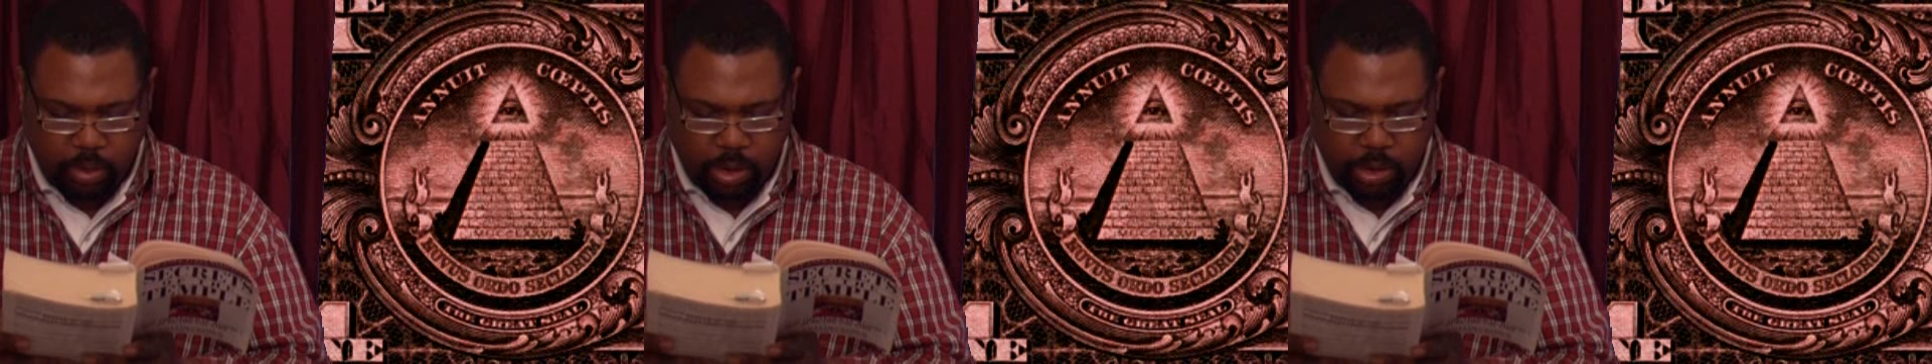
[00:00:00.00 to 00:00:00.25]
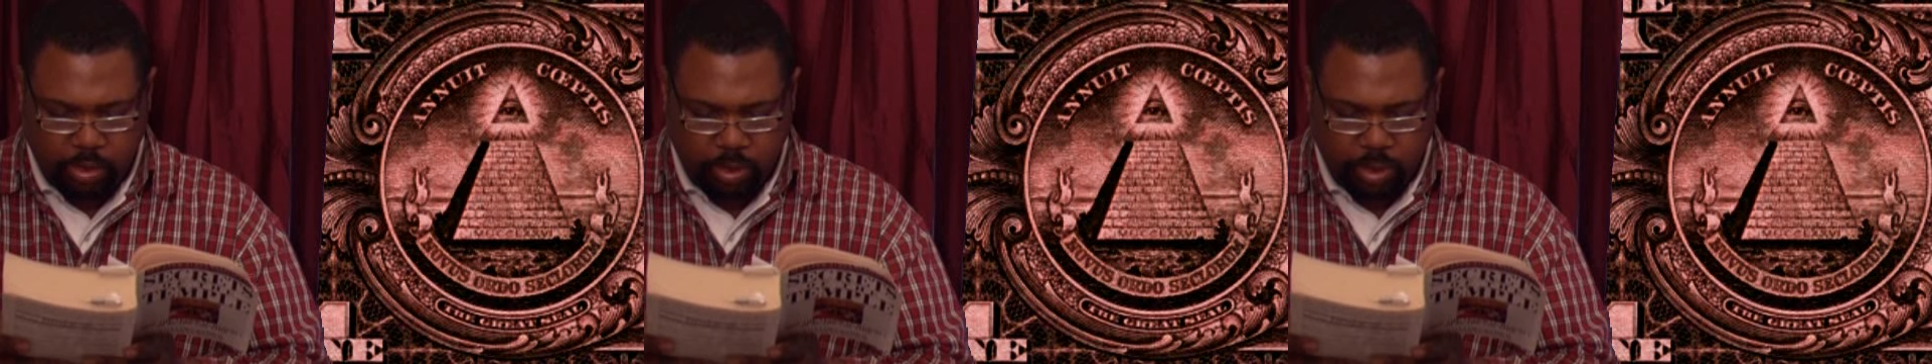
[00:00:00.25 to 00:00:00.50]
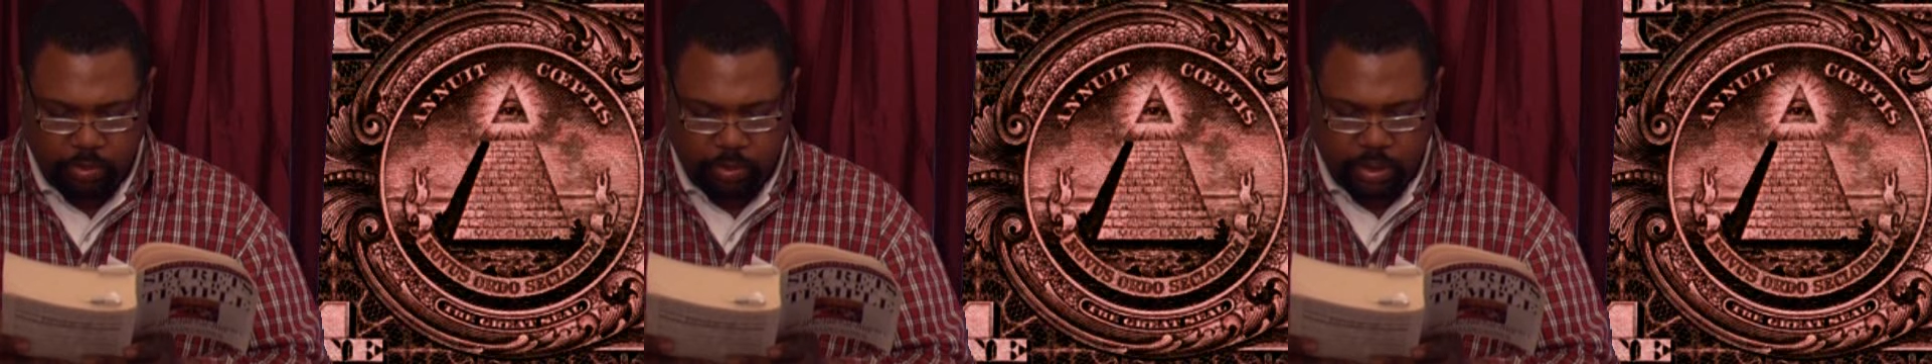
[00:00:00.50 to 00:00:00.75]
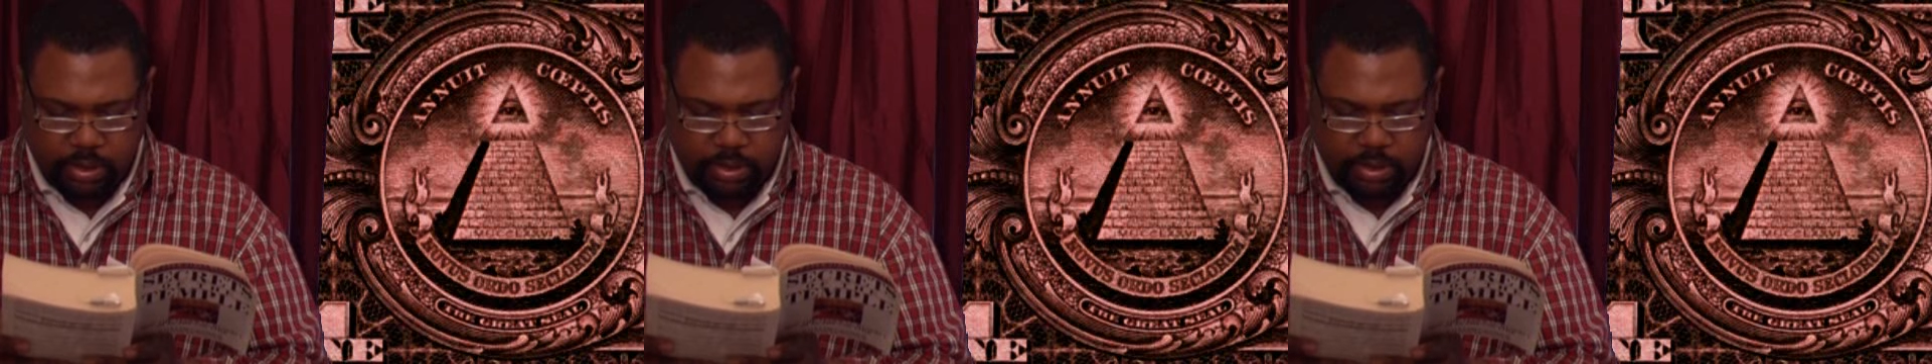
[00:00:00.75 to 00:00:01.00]
were
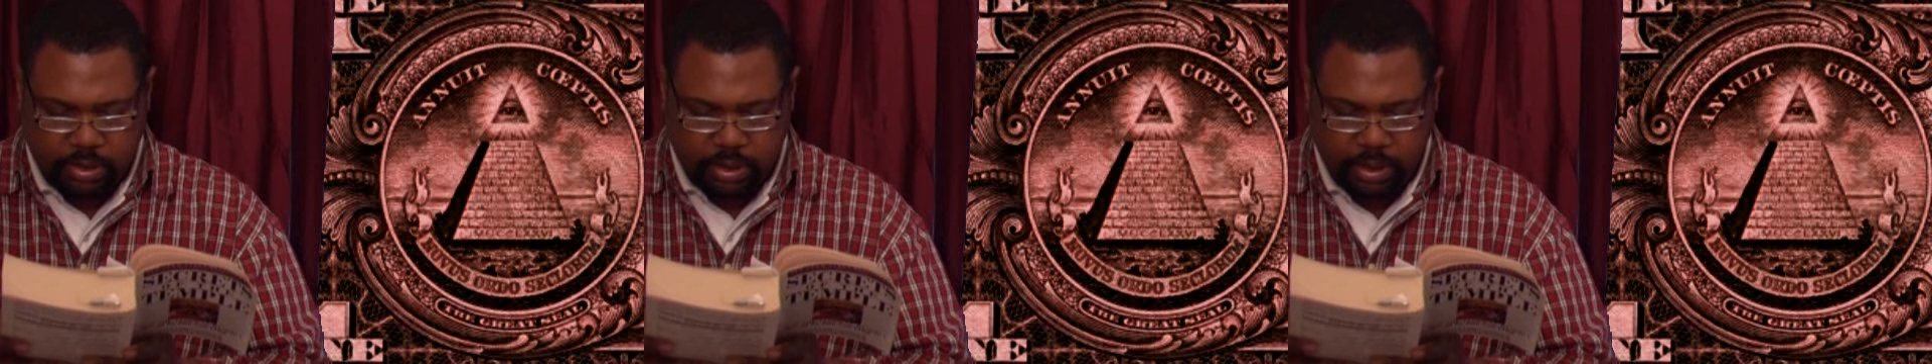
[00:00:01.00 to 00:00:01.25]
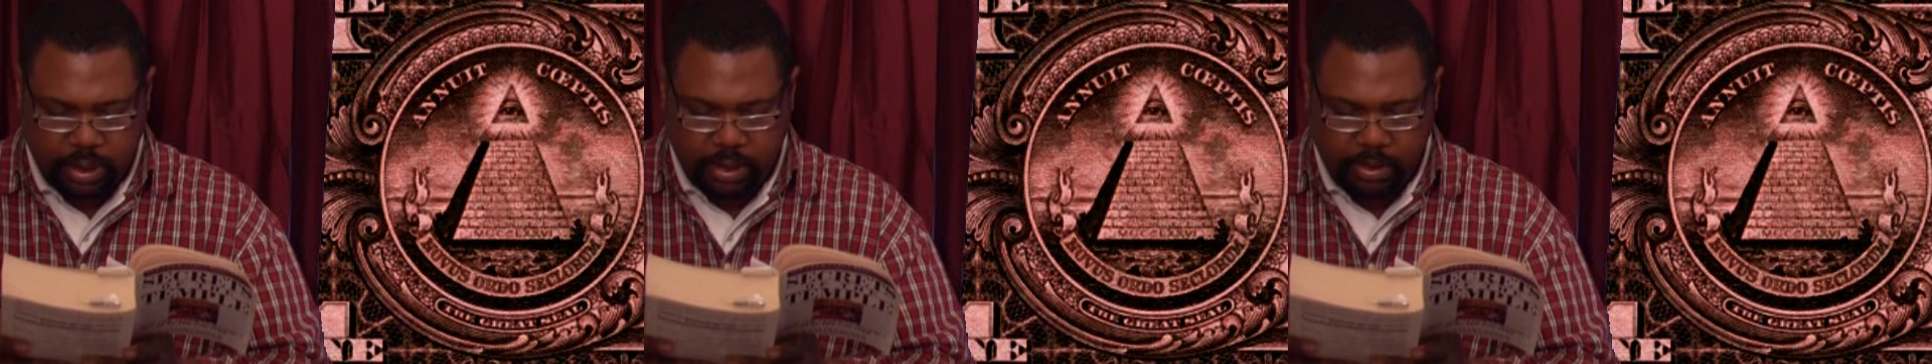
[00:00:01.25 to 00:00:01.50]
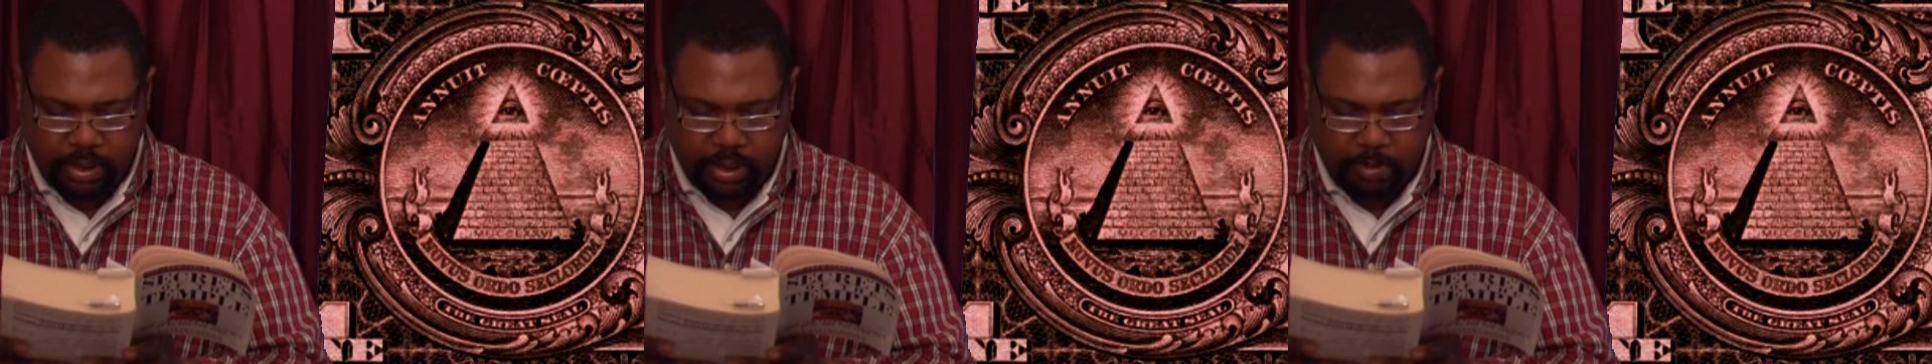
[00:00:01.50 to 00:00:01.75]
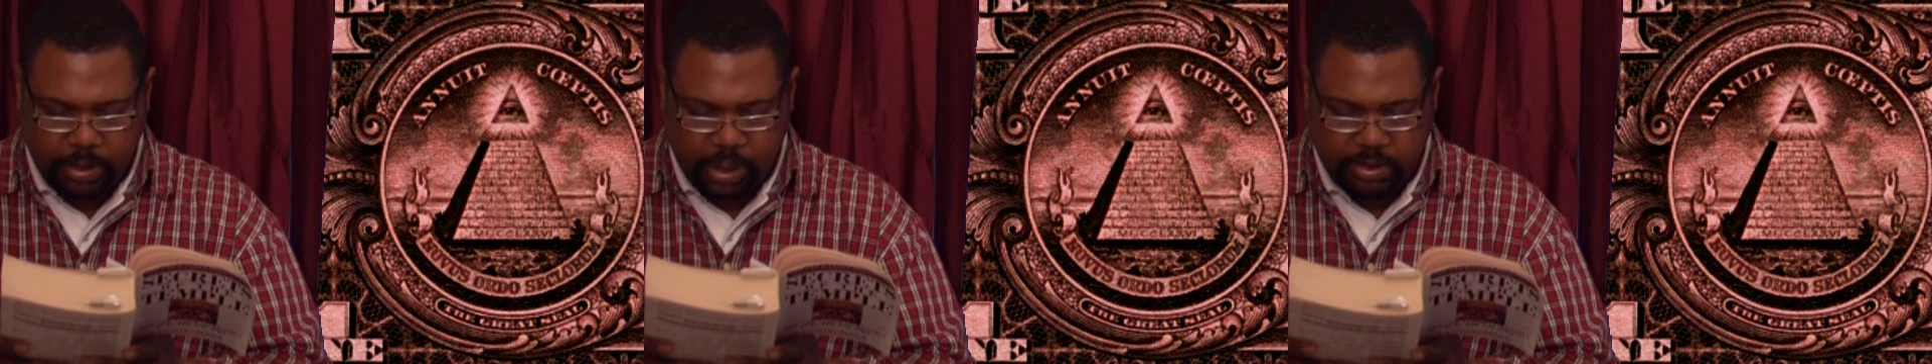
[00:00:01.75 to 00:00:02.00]
ludicrous in their